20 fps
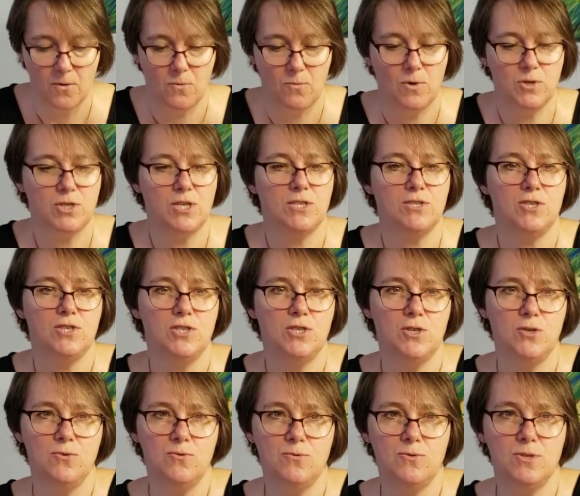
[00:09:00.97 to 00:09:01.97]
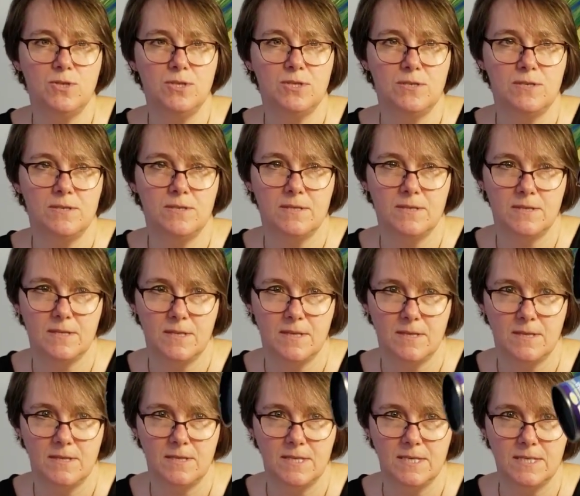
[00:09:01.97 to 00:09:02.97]
which I just use
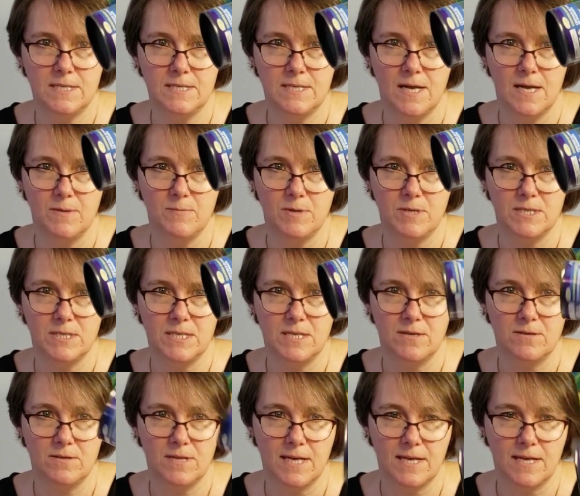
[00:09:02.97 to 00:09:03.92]
these diamonds here